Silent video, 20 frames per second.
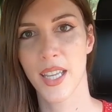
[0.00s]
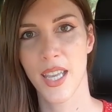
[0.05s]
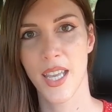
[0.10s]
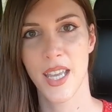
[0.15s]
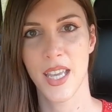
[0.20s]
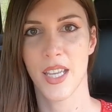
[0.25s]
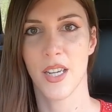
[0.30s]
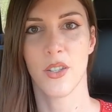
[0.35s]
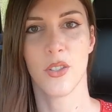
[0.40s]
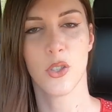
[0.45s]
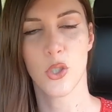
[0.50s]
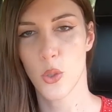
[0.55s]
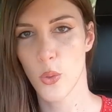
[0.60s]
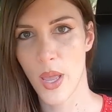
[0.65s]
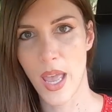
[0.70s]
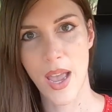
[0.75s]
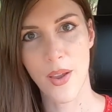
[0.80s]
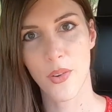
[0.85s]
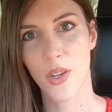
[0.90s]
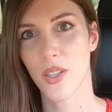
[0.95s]
and it'll do
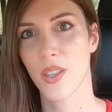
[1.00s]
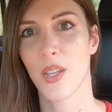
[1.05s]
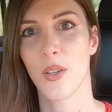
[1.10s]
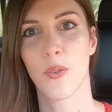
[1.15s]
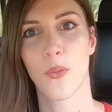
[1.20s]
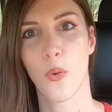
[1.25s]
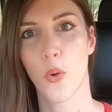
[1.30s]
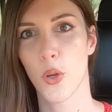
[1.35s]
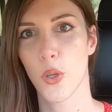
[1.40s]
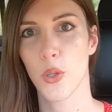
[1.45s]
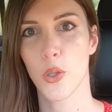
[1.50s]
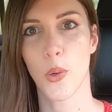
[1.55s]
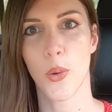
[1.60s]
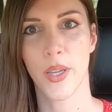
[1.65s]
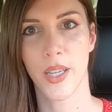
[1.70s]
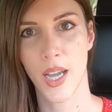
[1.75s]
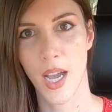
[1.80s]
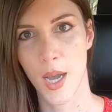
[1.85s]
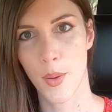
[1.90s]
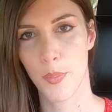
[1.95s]
everything for you
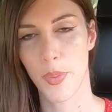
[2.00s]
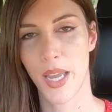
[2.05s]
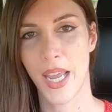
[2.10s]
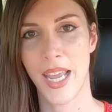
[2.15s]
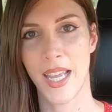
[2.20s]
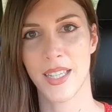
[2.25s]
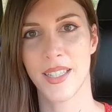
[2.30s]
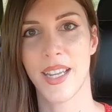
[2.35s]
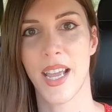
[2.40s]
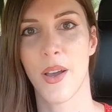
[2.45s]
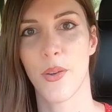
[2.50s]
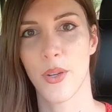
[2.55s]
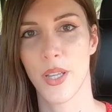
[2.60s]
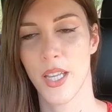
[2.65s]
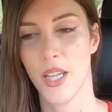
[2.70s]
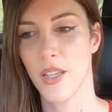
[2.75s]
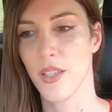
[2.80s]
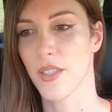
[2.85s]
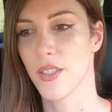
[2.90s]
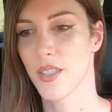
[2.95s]
going up and down
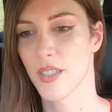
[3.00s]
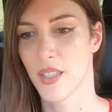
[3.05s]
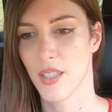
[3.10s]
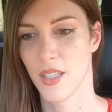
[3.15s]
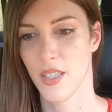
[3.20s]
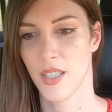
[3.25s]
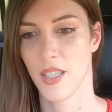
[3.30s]
hills.